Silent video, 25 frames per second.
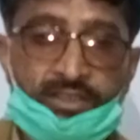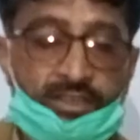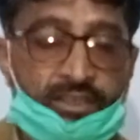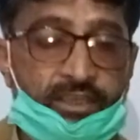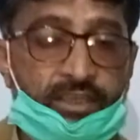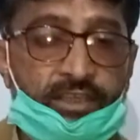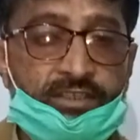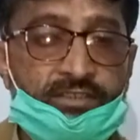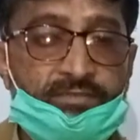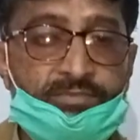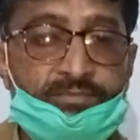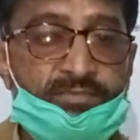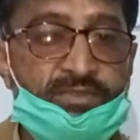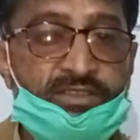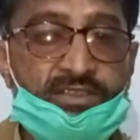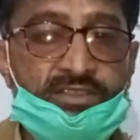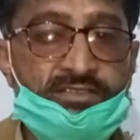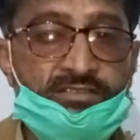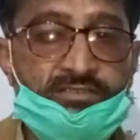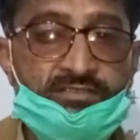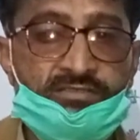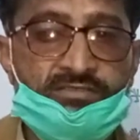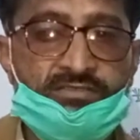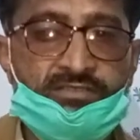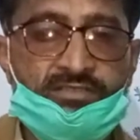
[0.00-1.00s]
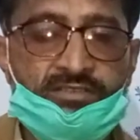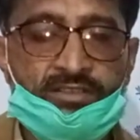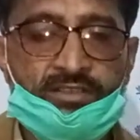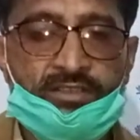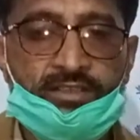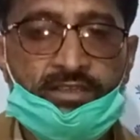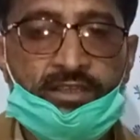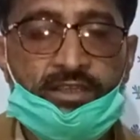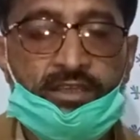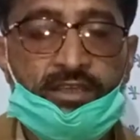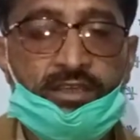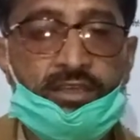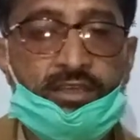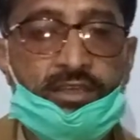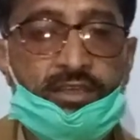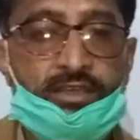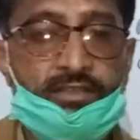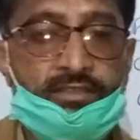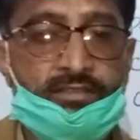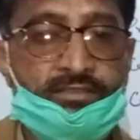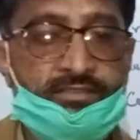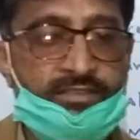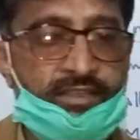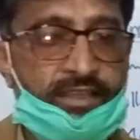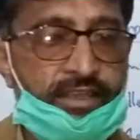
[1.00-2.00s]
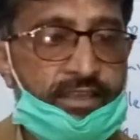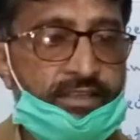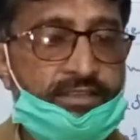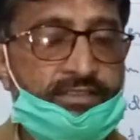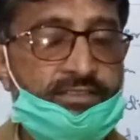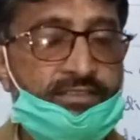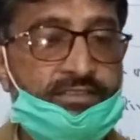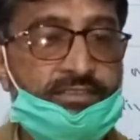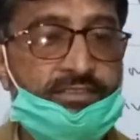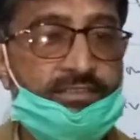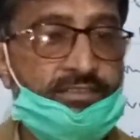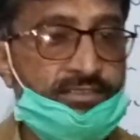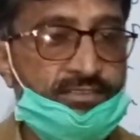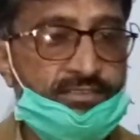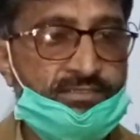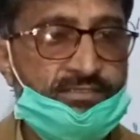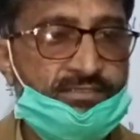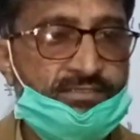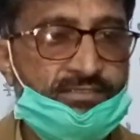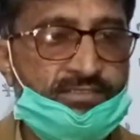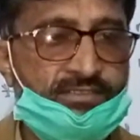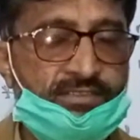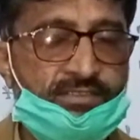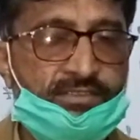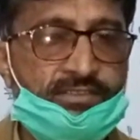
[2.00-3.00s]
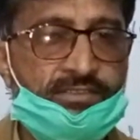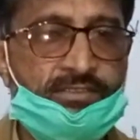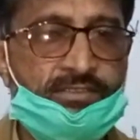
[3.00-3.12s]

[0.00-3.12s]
it means that is